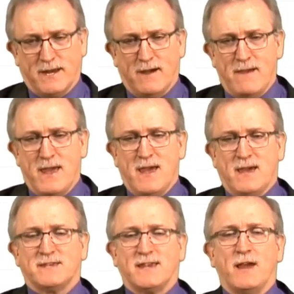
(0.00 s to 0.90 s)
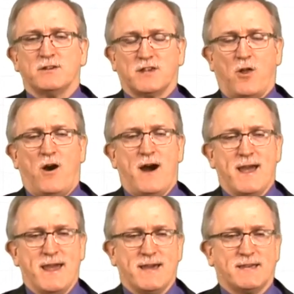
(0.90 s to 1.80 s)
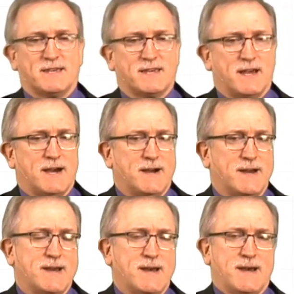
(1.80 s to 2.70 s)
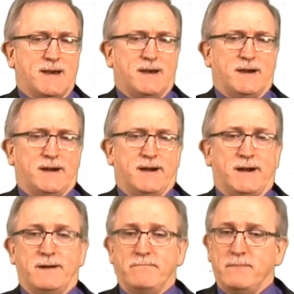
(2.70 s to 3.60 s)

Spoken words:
Now, sales law is uh, a